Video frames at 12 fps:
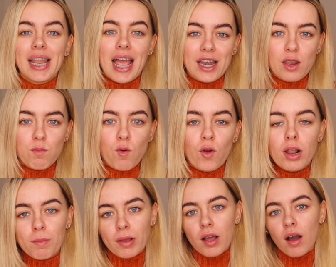
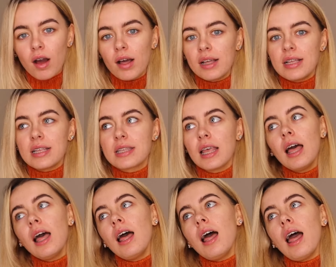anymore because
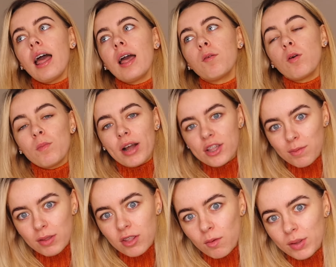well, my
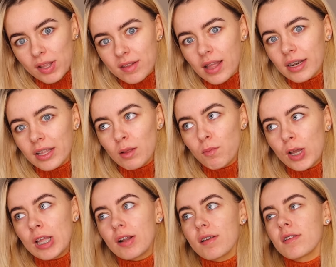GP told me this, that a little boy
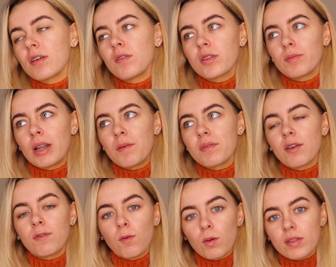years ago, so when I was
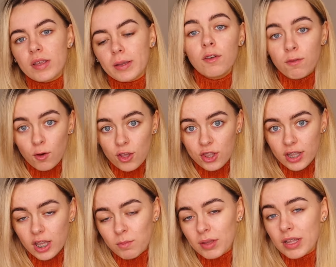like 14, unfortunately
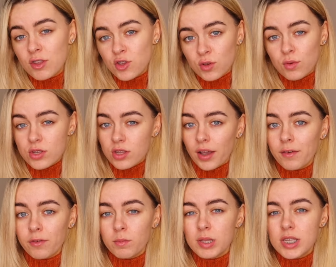committed suicide
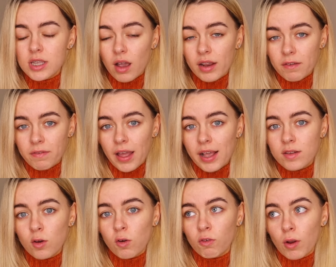from the side effects
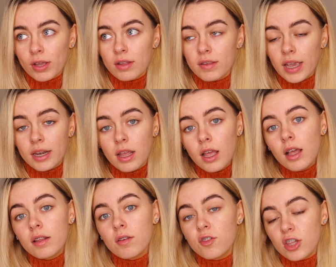of Roaccutane.
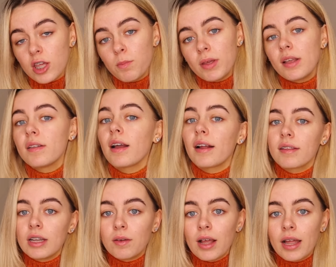So GPs aren't
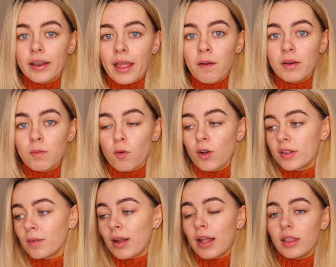allowed to hand it out anymore because
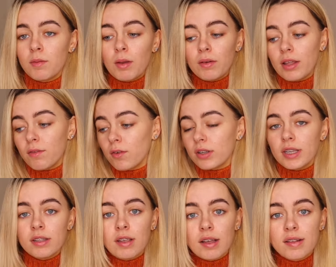they were handing them out like fucking
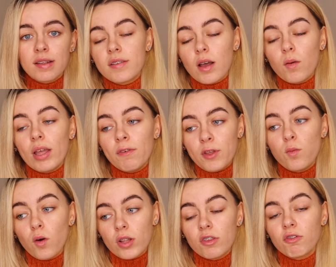Tic Tacs. So if you
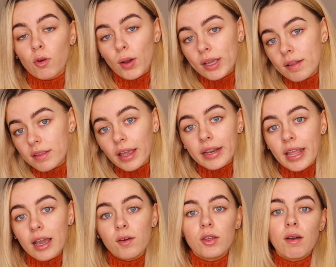want Roaccutane
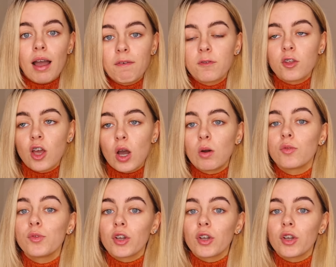now, you have to go to a